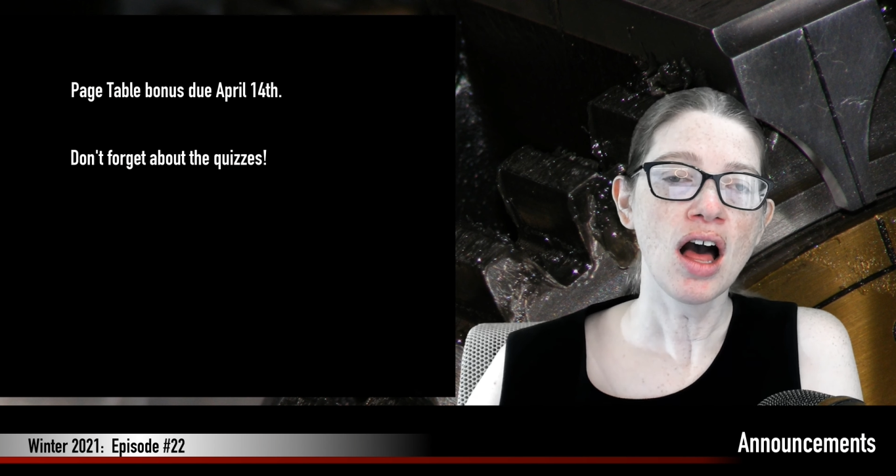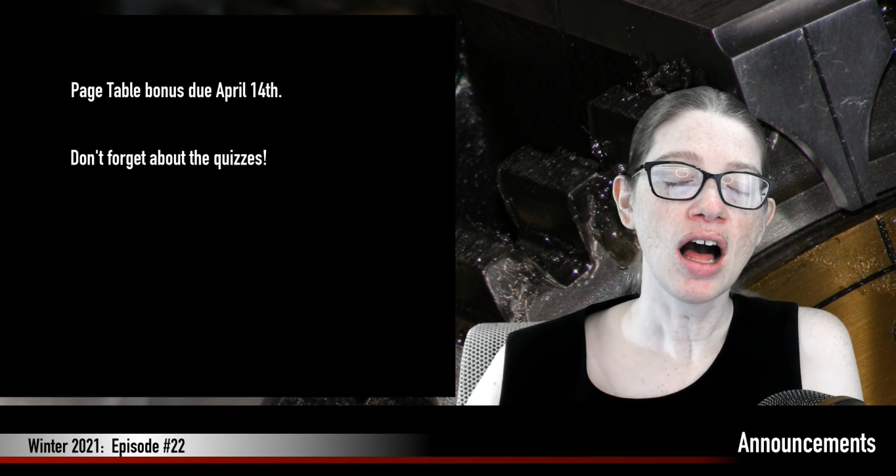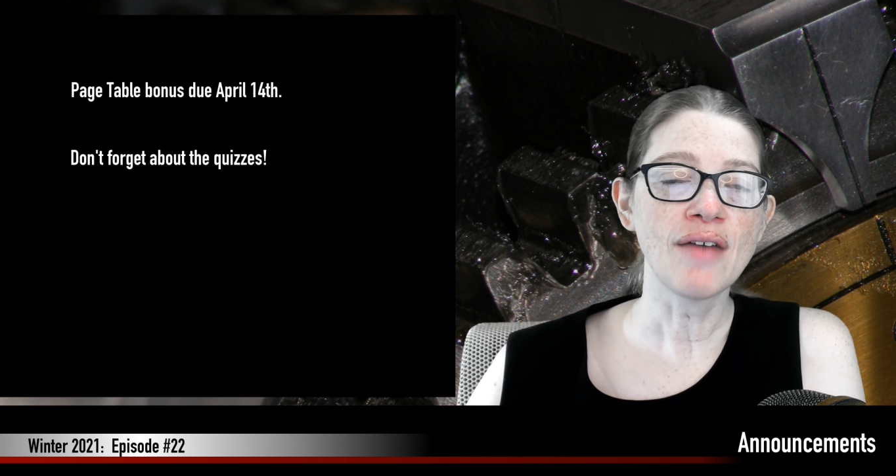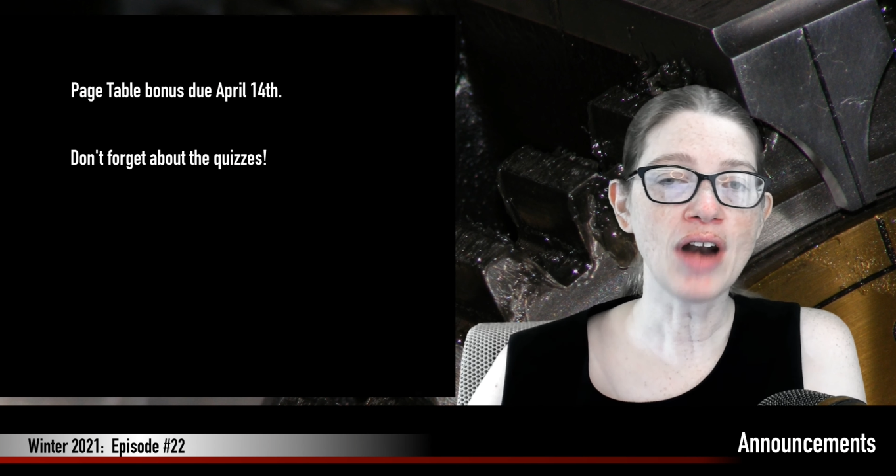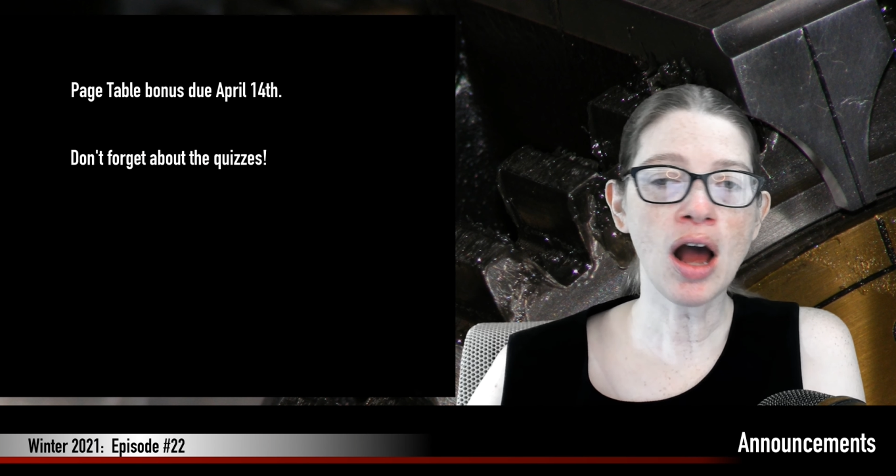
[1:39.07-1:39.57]

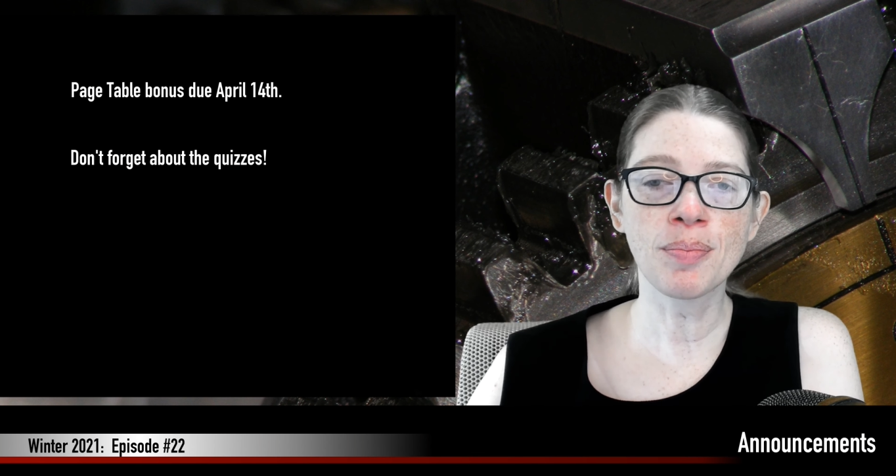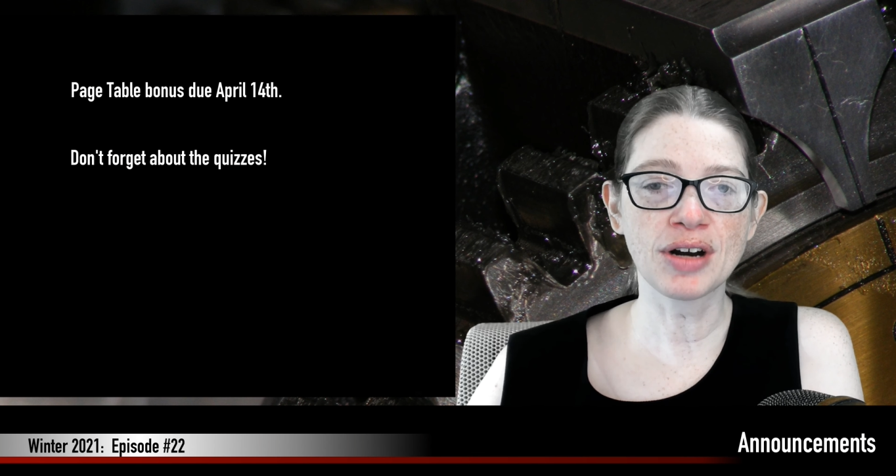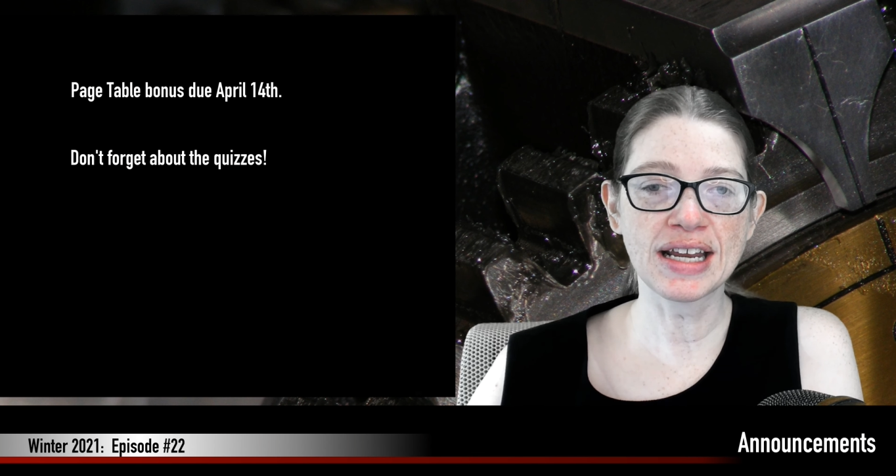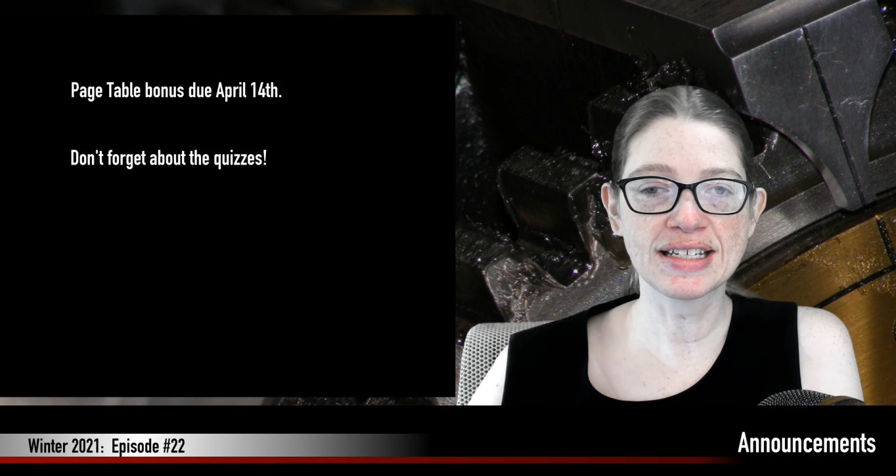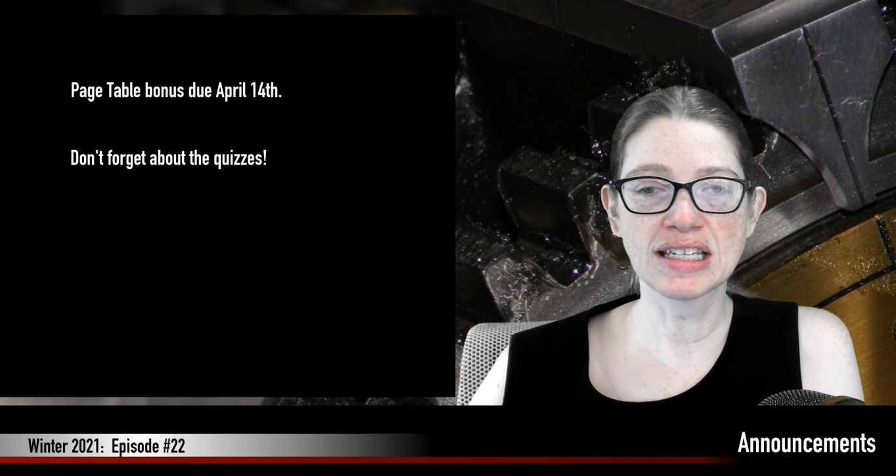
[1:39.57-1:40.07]
of an
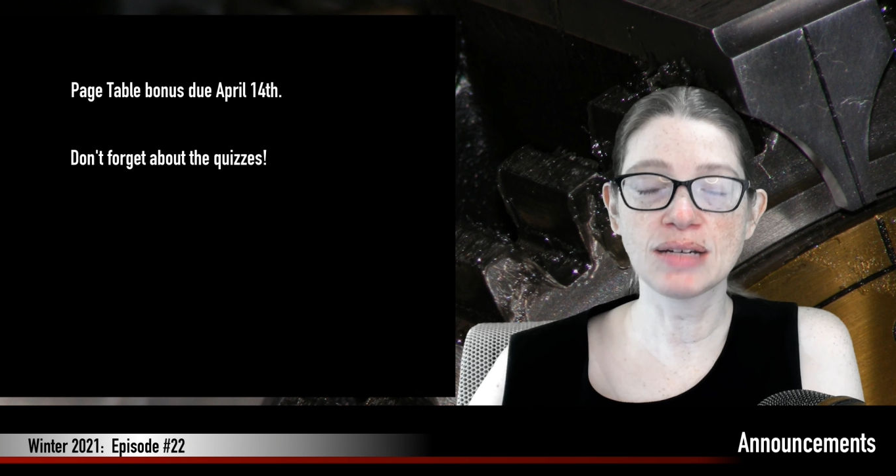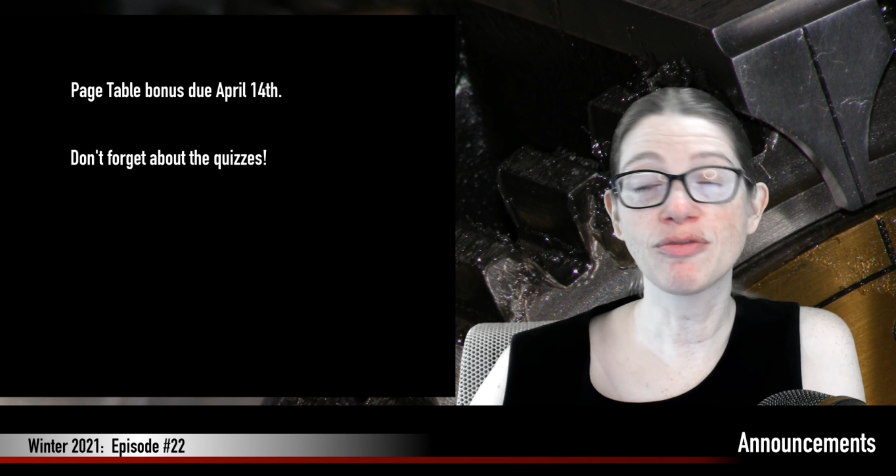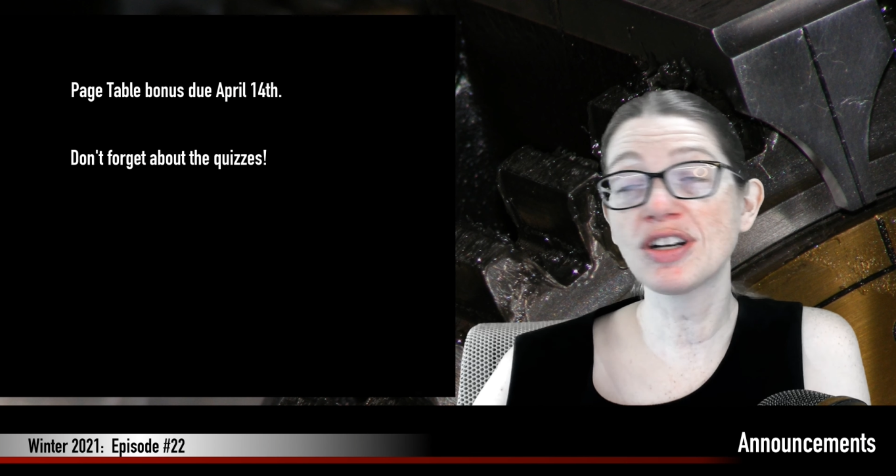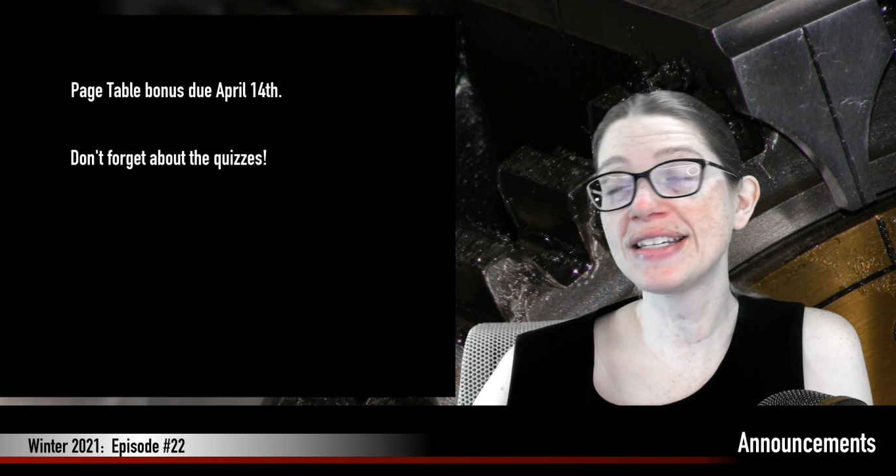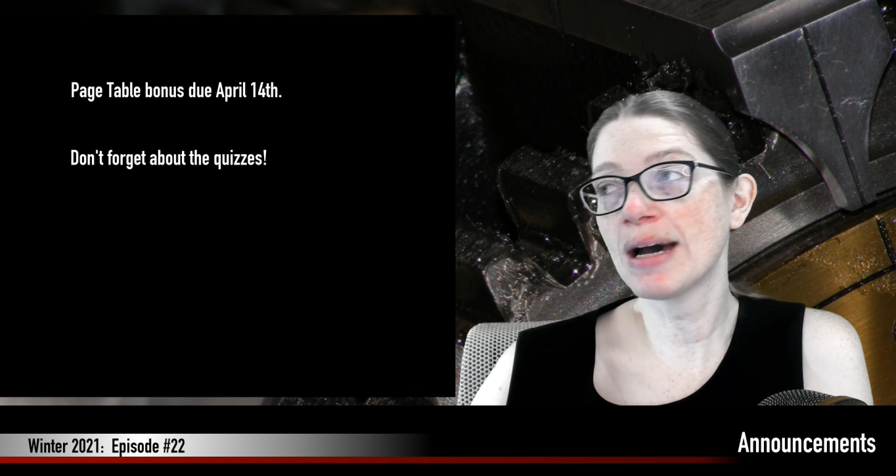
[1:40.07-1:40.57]
operating system.
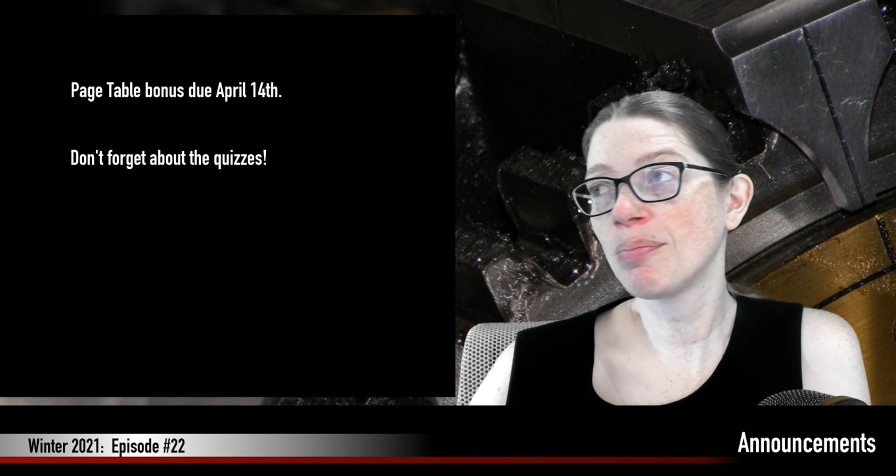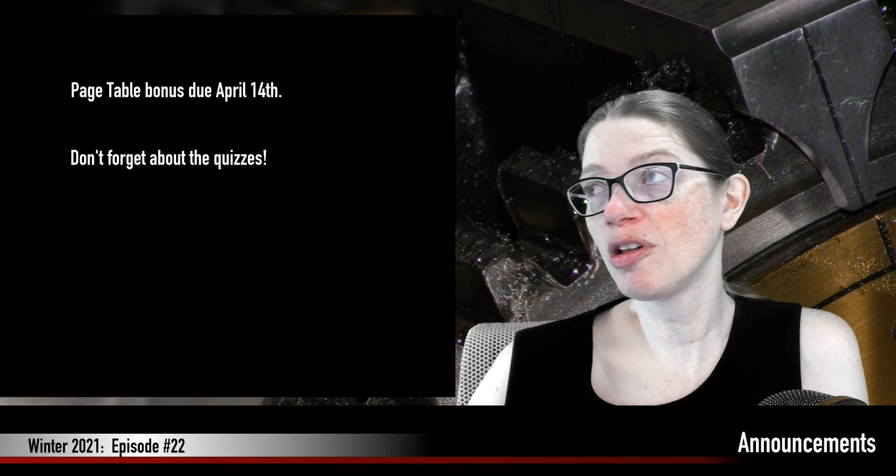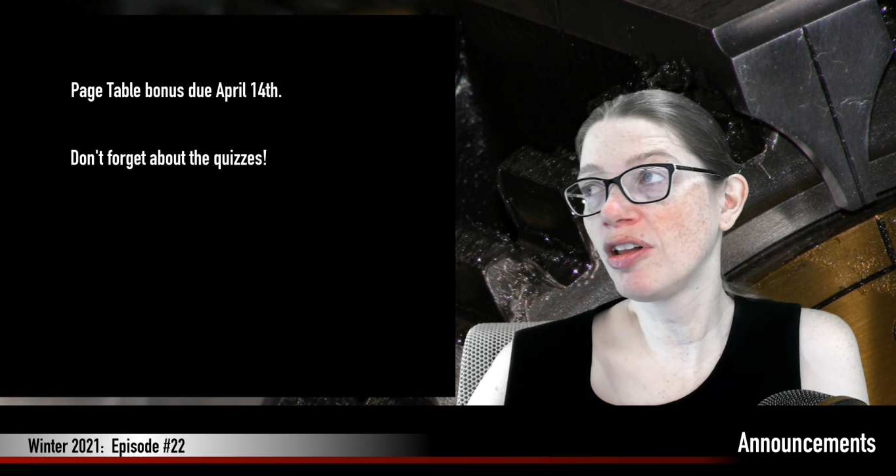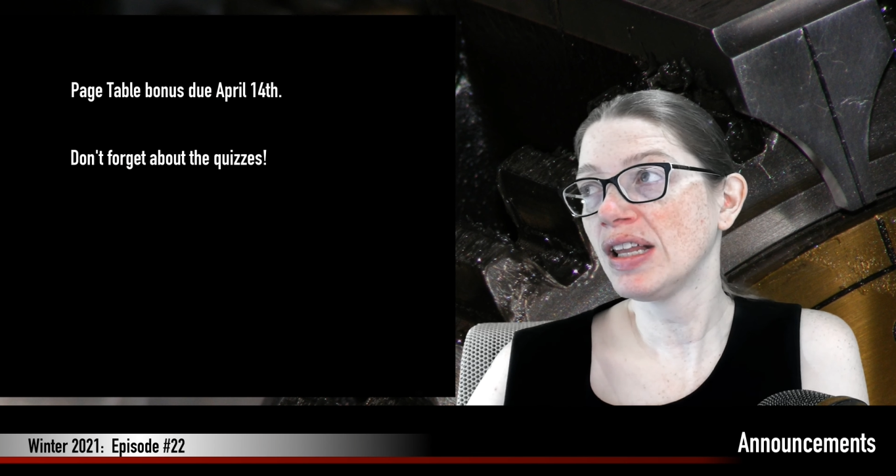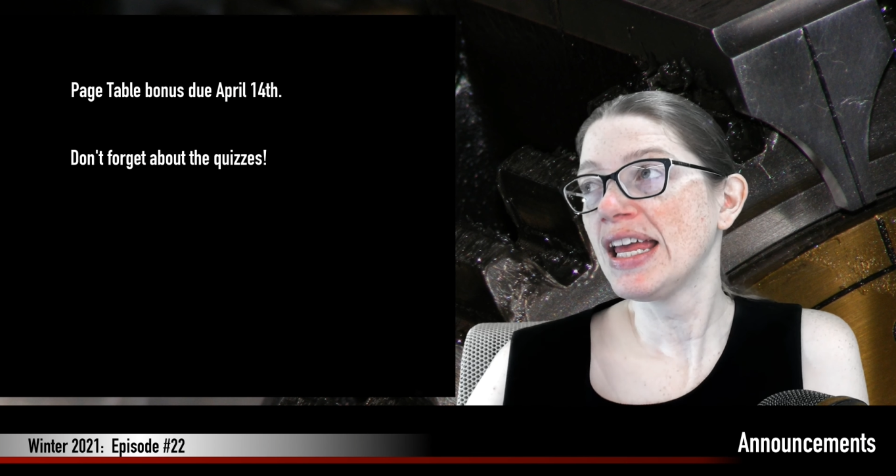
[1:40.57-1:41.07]
For
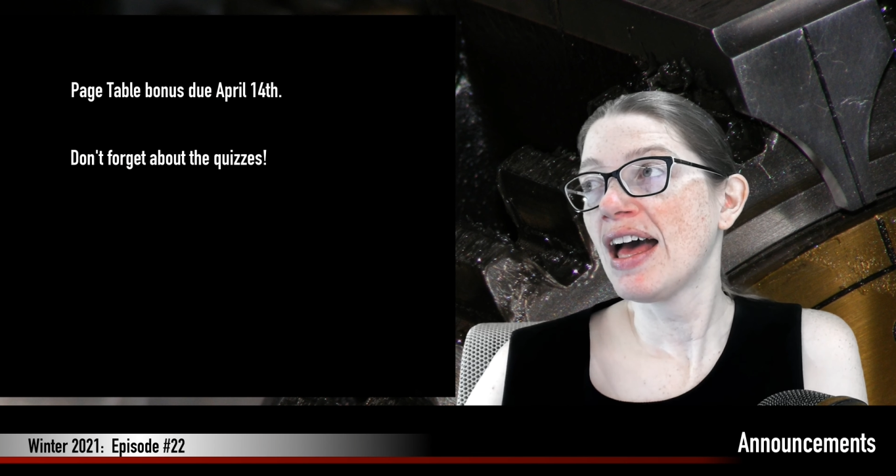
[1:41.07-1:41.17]
example,